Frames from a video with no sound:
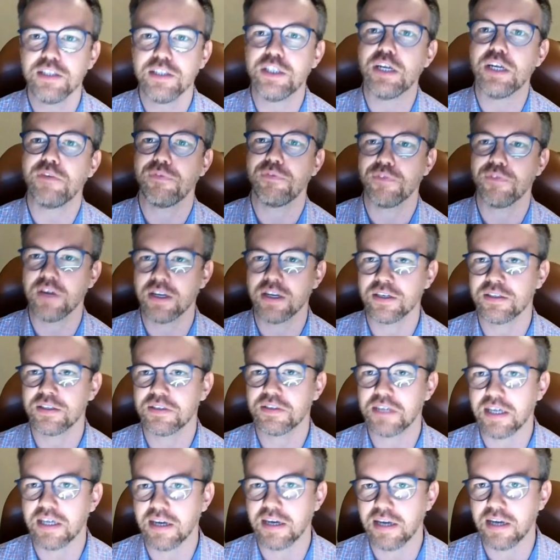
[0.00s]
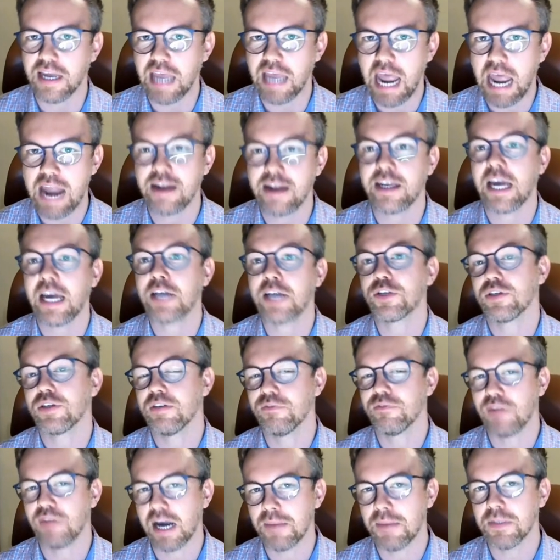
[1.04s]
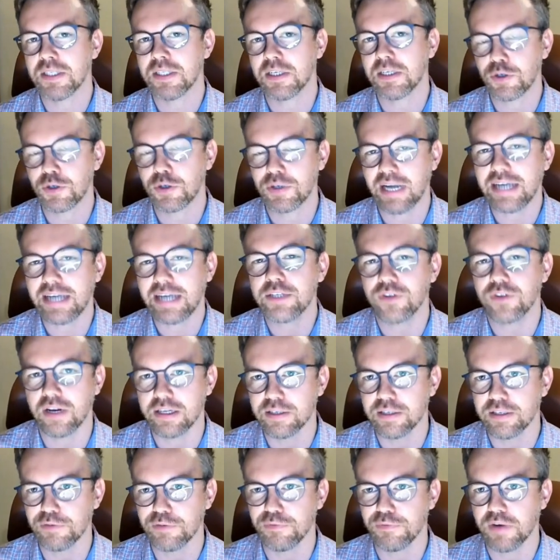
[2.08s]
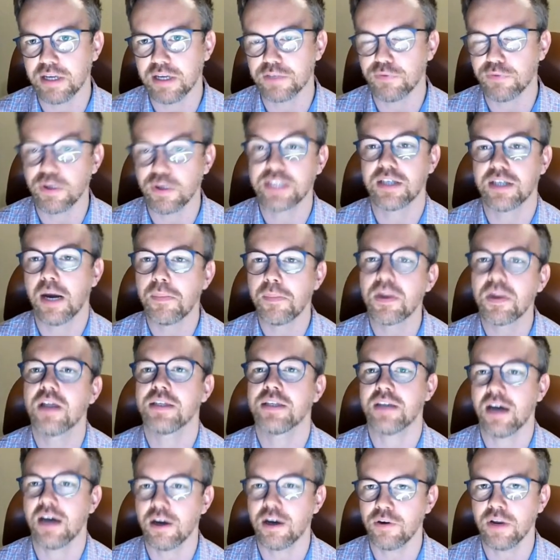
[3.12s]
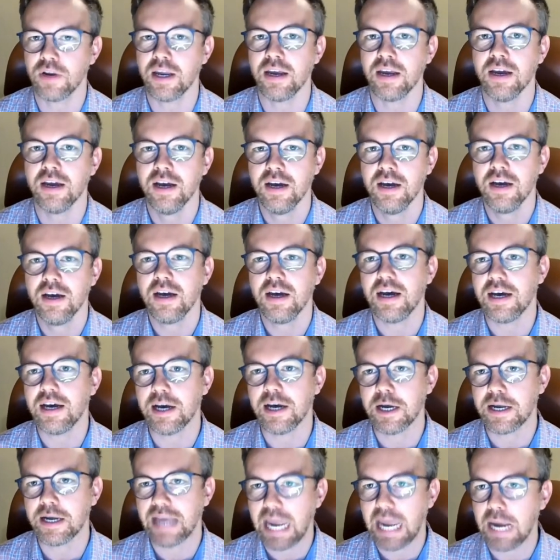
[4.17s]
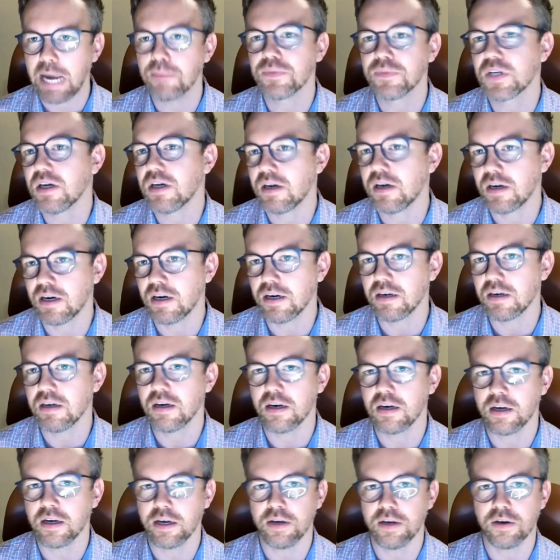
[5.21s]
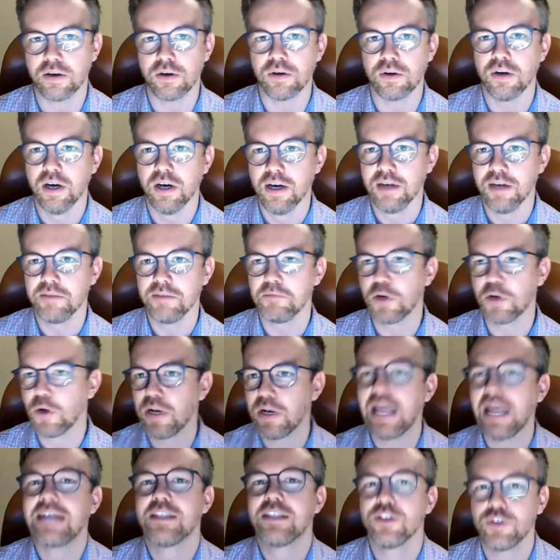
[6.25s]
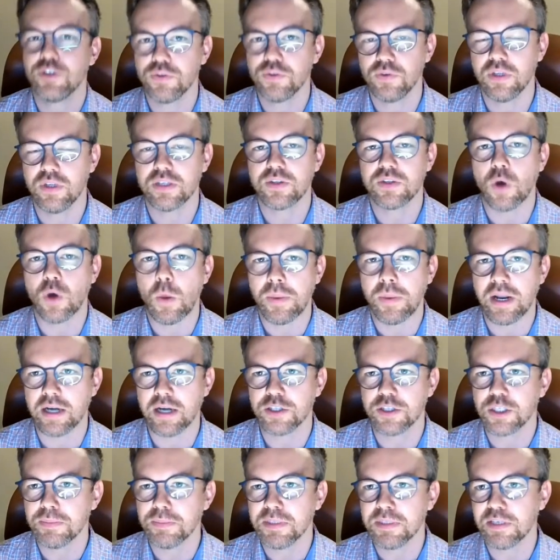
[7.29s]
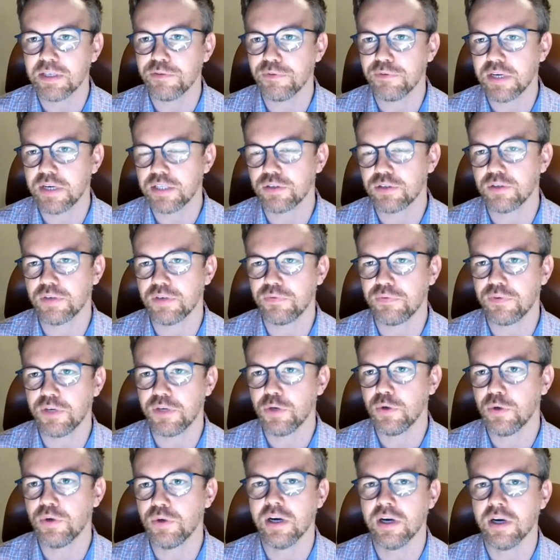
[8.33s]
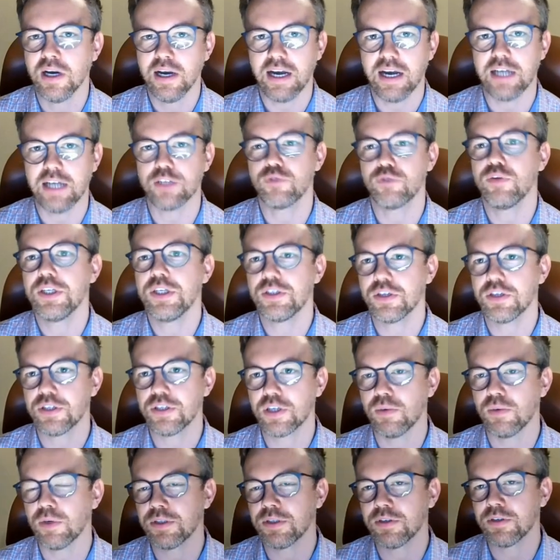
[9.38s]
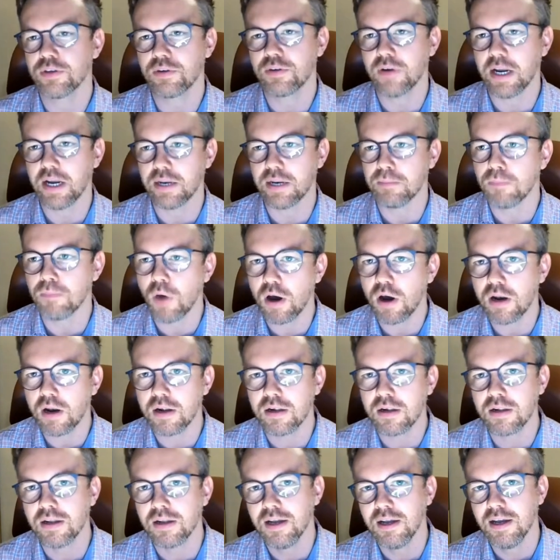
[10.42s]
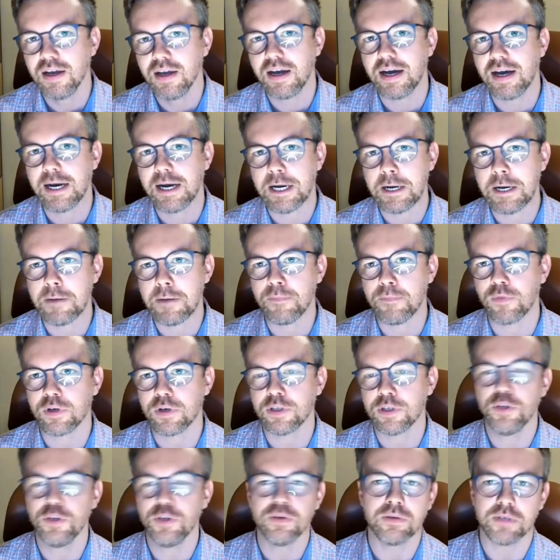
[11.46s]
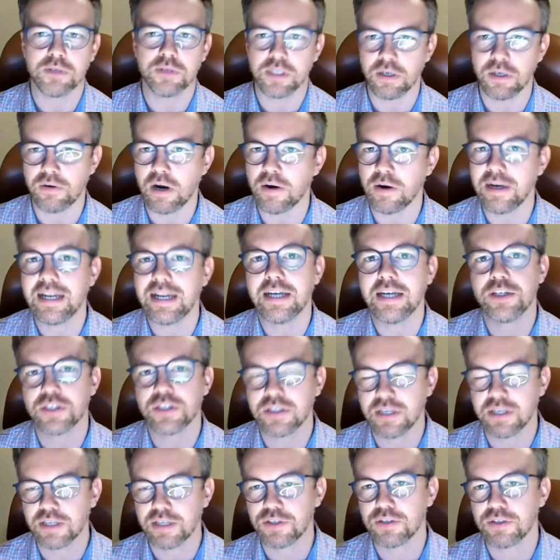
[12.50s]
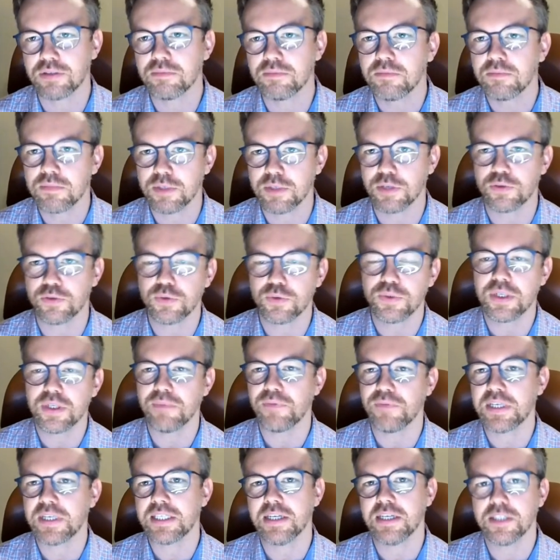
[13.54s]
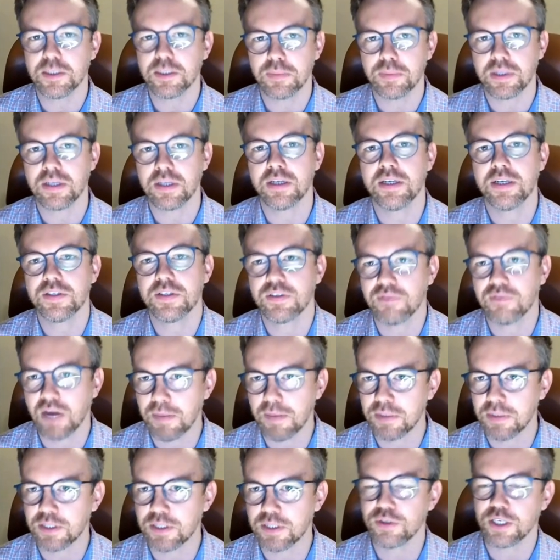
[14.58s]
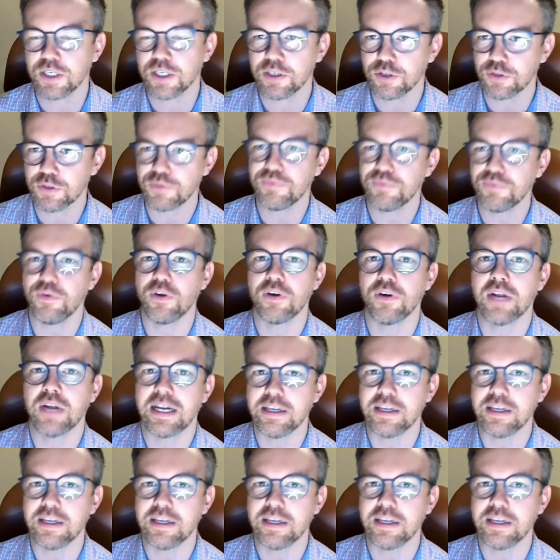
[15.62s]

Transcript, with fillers: different uh, and actual environments that connect to that interface for example atari uh, games are uh, you know connected to this openai gym interface so if you as a researcher want to create a model um, or new you know RL agent that should you know do something sensible in these environments, you can just follow that